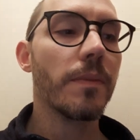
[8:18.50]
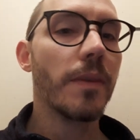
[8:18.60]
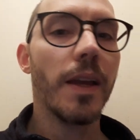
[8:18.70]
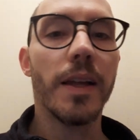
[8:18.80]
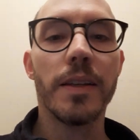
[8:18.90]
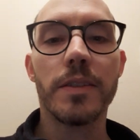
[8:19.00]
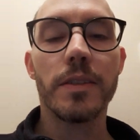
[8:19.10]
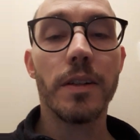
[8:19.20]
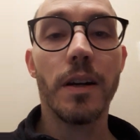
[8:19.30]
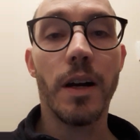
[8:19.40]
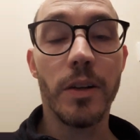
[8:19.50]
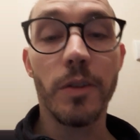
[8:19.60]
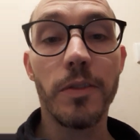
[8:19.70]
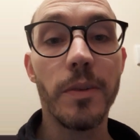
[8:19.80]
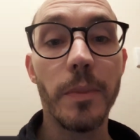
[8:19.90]
And I know
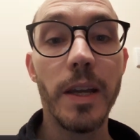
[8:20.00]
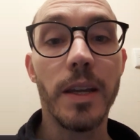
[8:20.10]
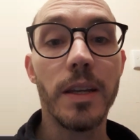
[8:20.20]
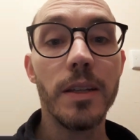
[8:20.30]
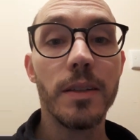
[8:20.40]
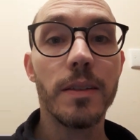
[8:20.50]
for me,